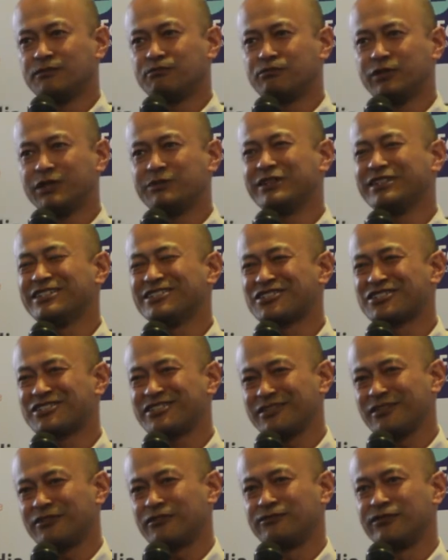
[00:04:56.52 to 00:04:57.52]
payment is
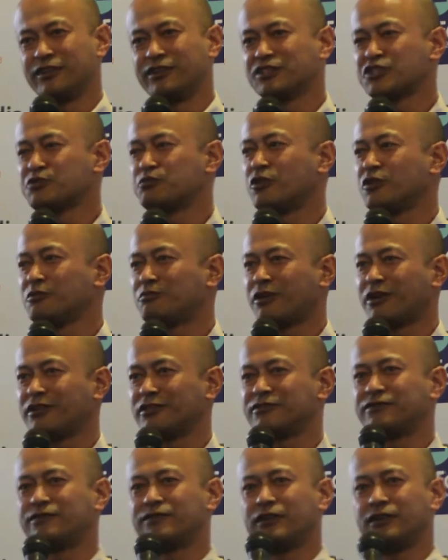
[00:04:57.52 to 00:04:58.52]
still a very small part of,